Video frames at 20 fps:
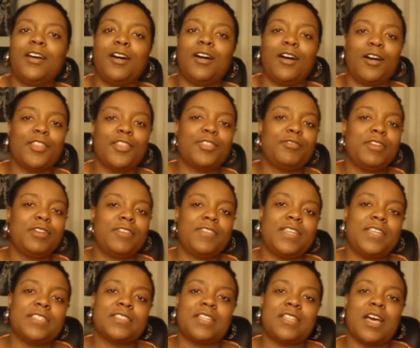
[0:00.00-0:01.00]
all three of
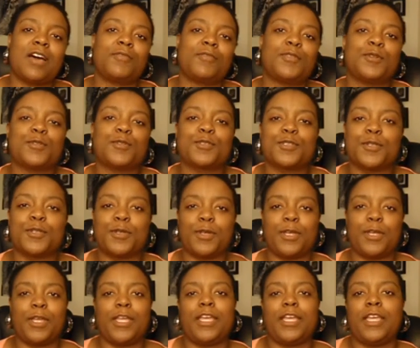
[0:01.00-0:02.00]
these novels
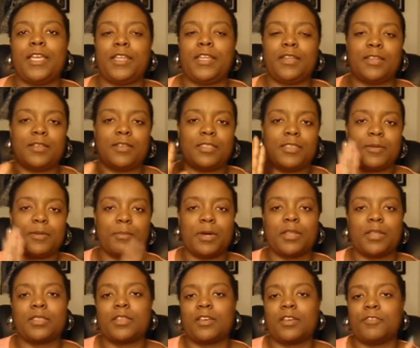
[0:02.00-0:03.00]
in the
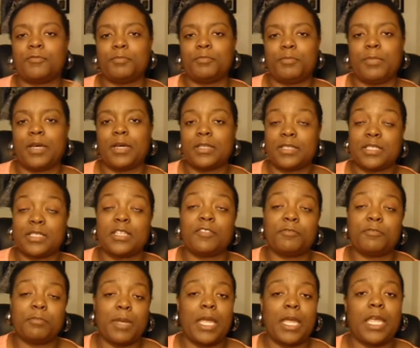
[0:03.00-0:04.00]
month of months
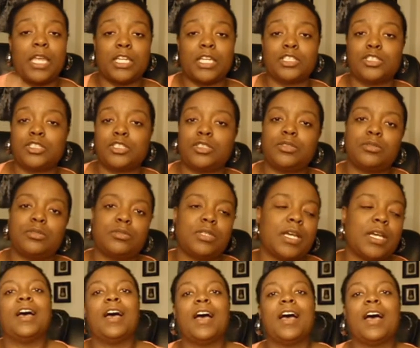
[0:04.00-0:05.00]
of May and
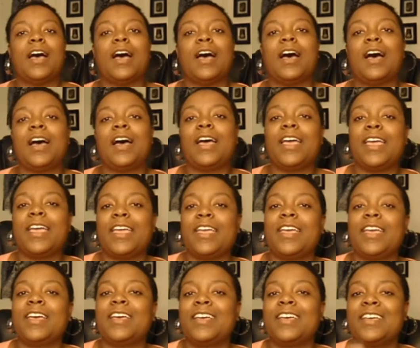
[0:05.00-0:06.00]
June.
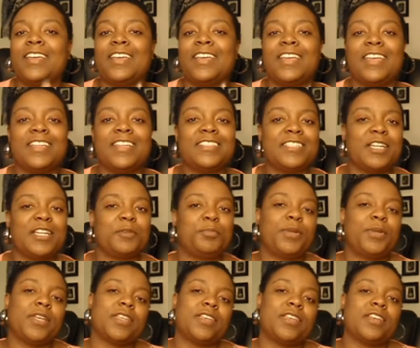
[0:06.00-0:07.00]
I ended up
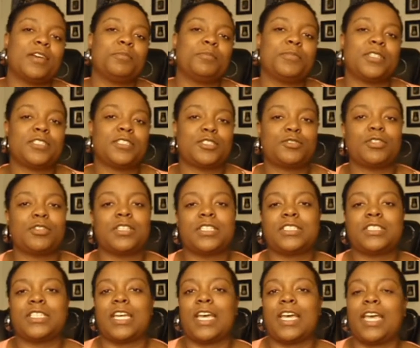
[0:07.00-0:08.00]
picking up this
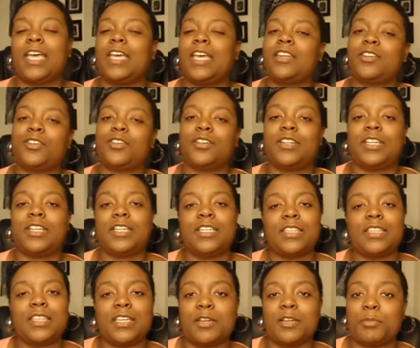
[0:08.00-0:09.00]
trilogy. I hadn't heard
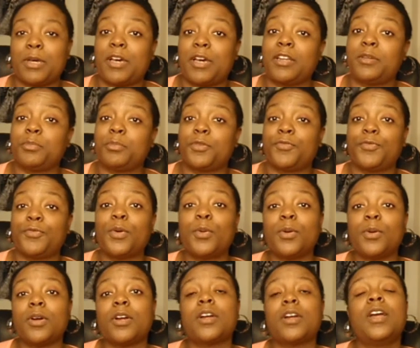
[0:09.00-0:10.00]
anything about it
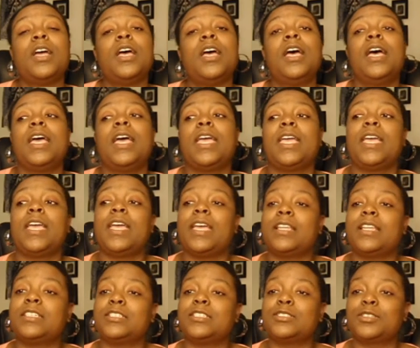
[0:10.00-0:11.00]
before
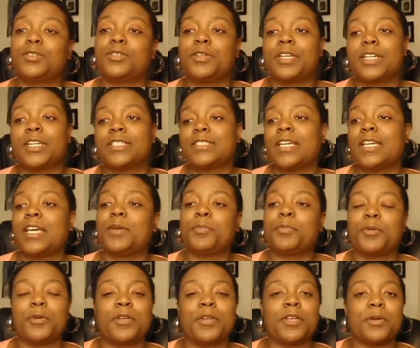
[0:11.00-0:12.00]
and during a time
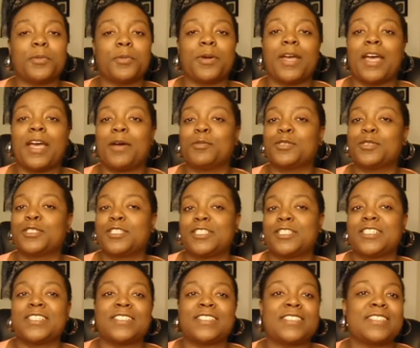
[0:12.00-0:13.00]
period where I was
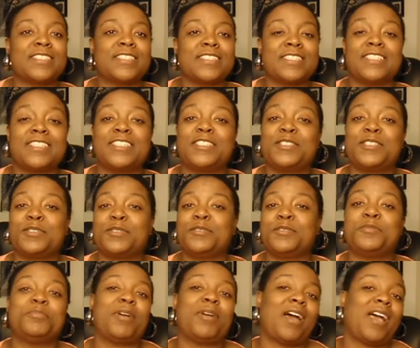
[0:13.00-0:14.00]
just
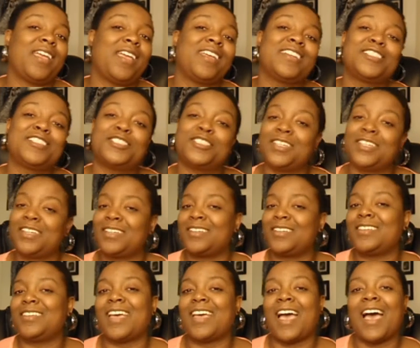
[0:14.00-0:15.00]
into buying shit,
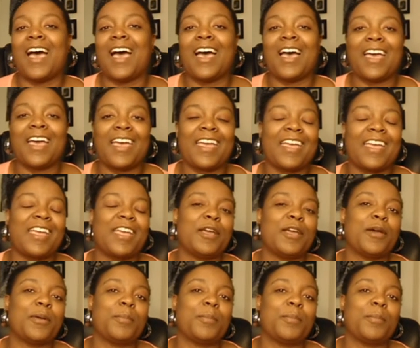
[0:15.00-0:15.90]
I